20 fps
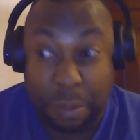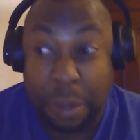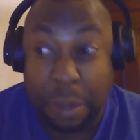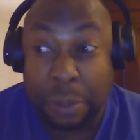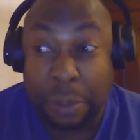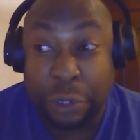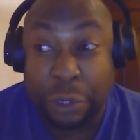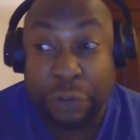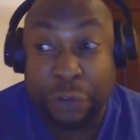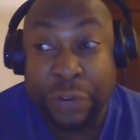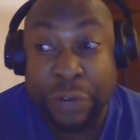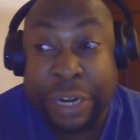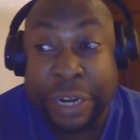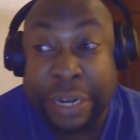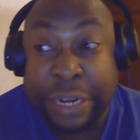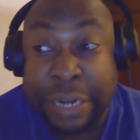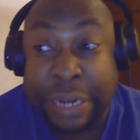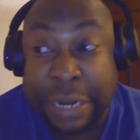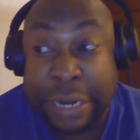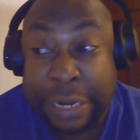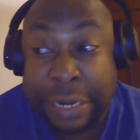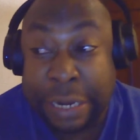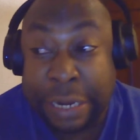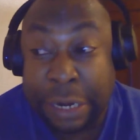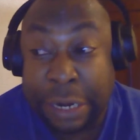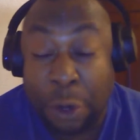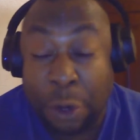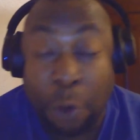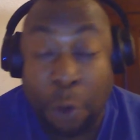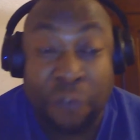During
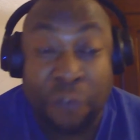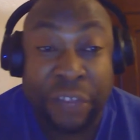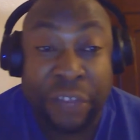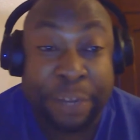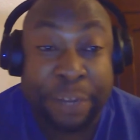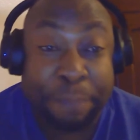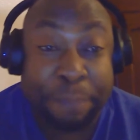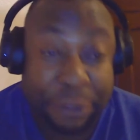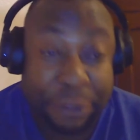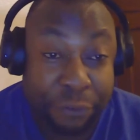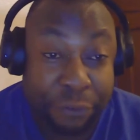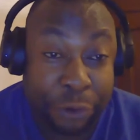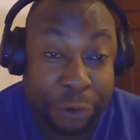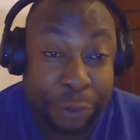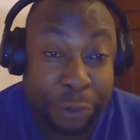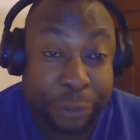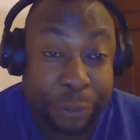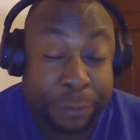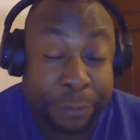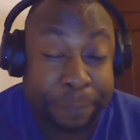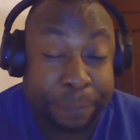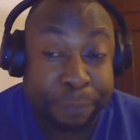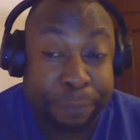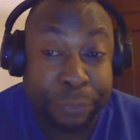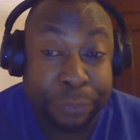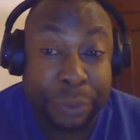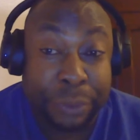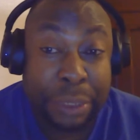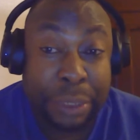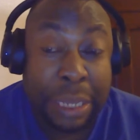COVID period,
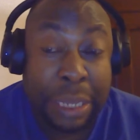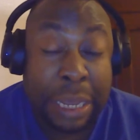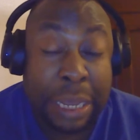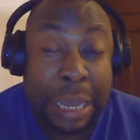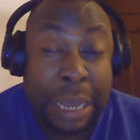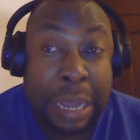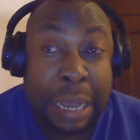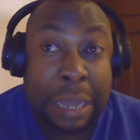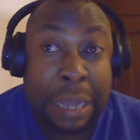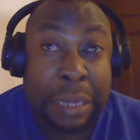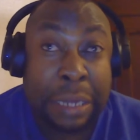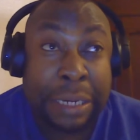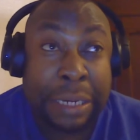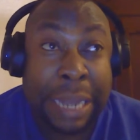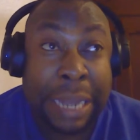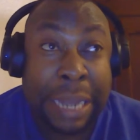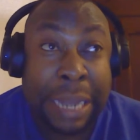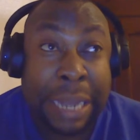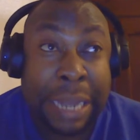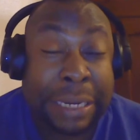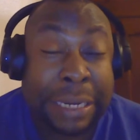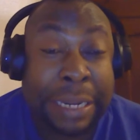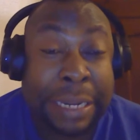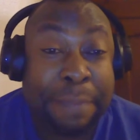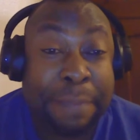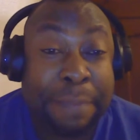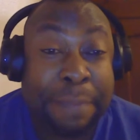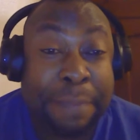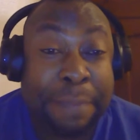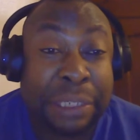that
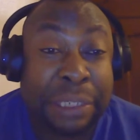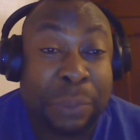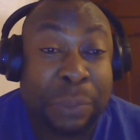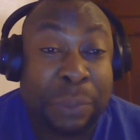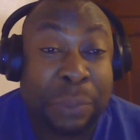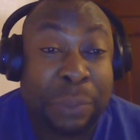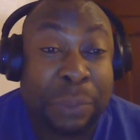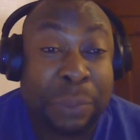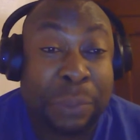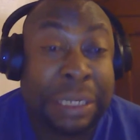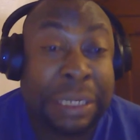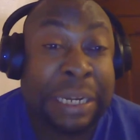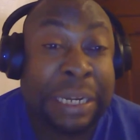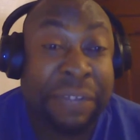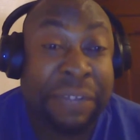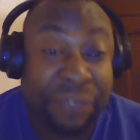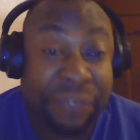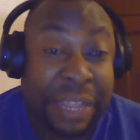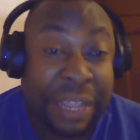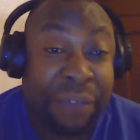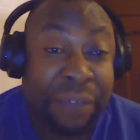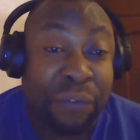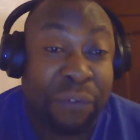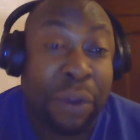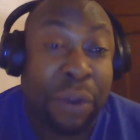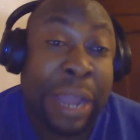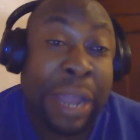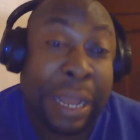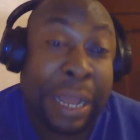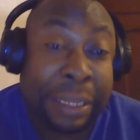limit was lifted
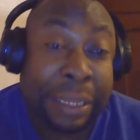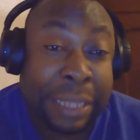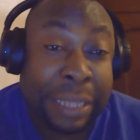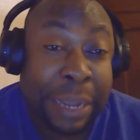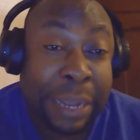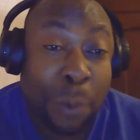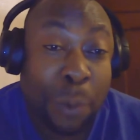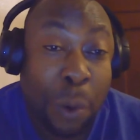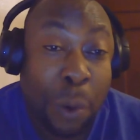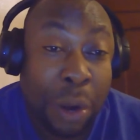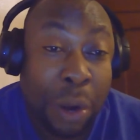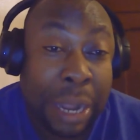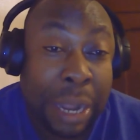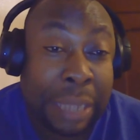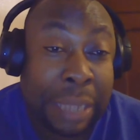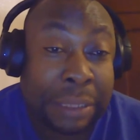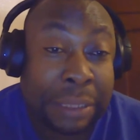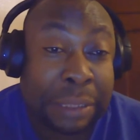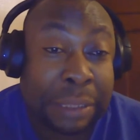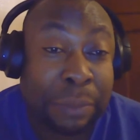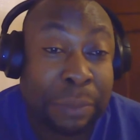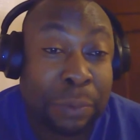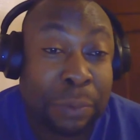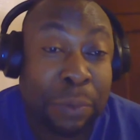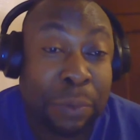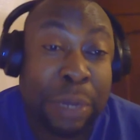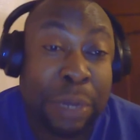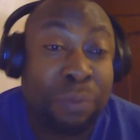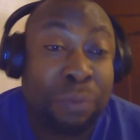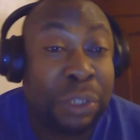for healthcare workers,
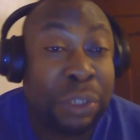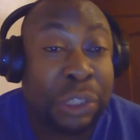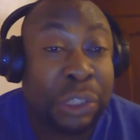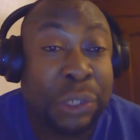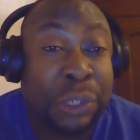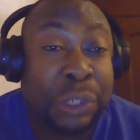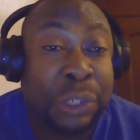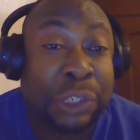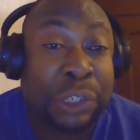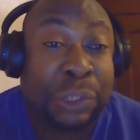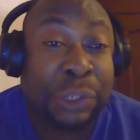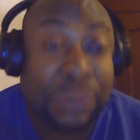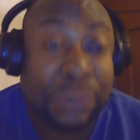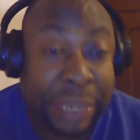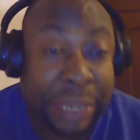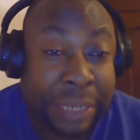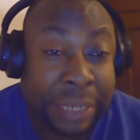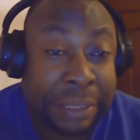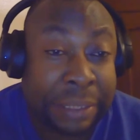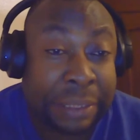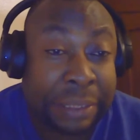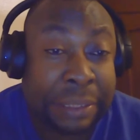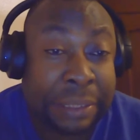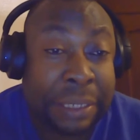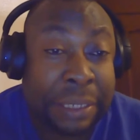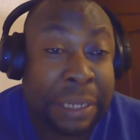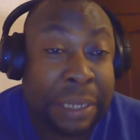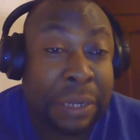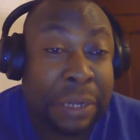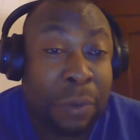where we saw students
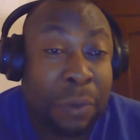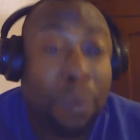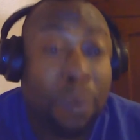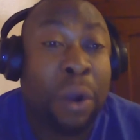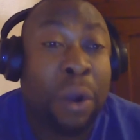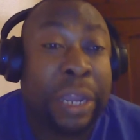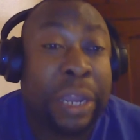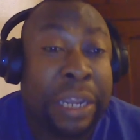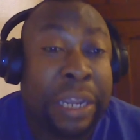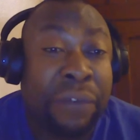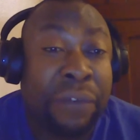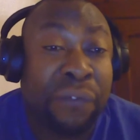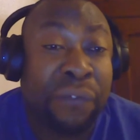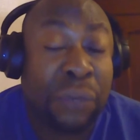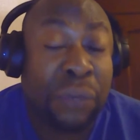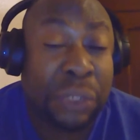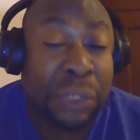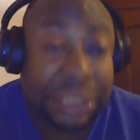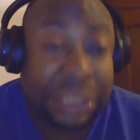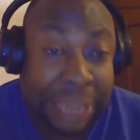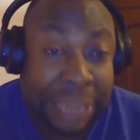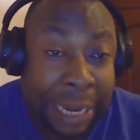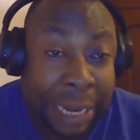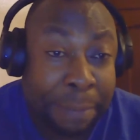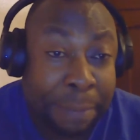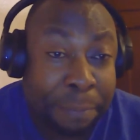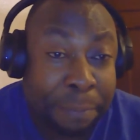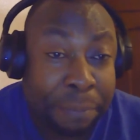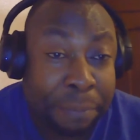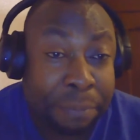working
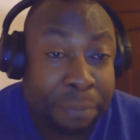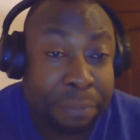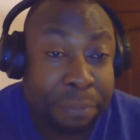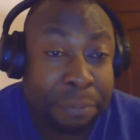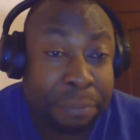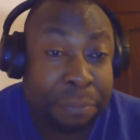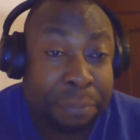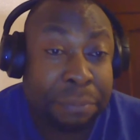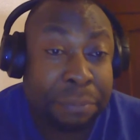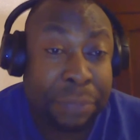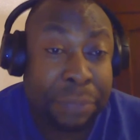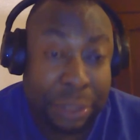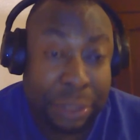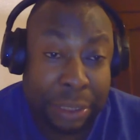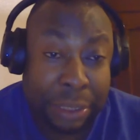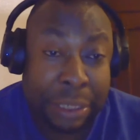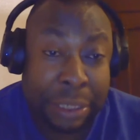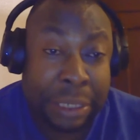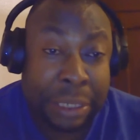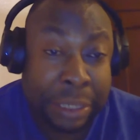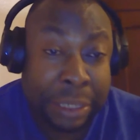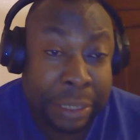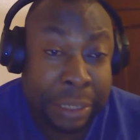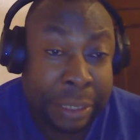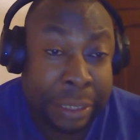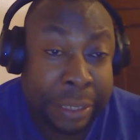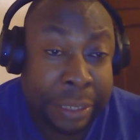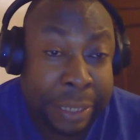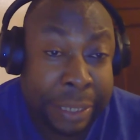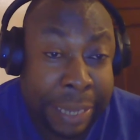full-time
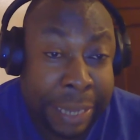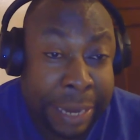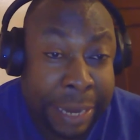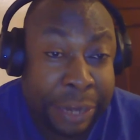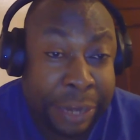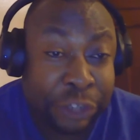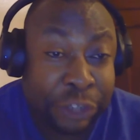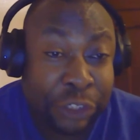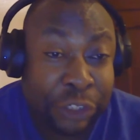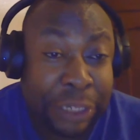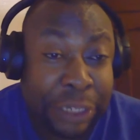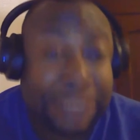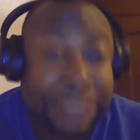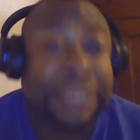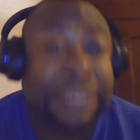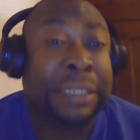in the NHS